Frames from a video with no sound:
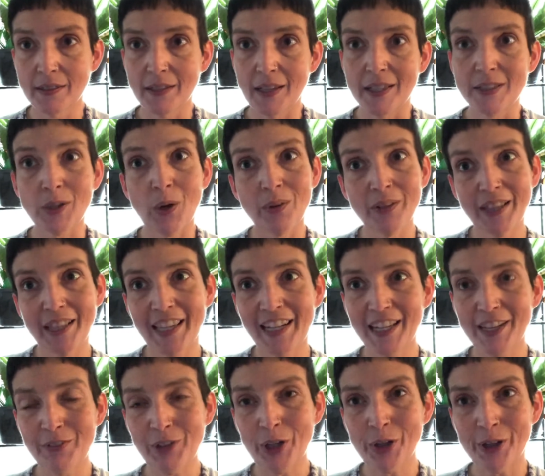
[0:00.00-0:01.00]
it's only going to
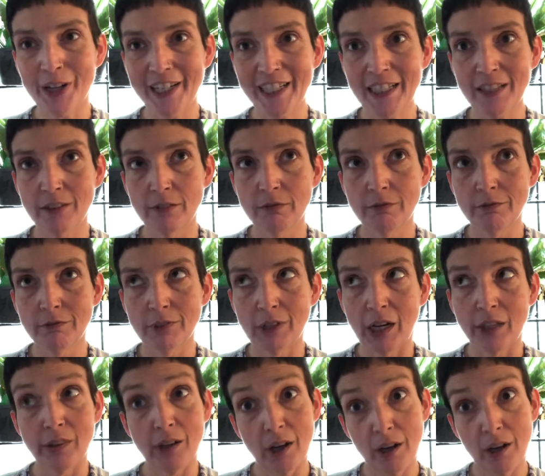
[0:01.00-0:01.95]
give you credit on the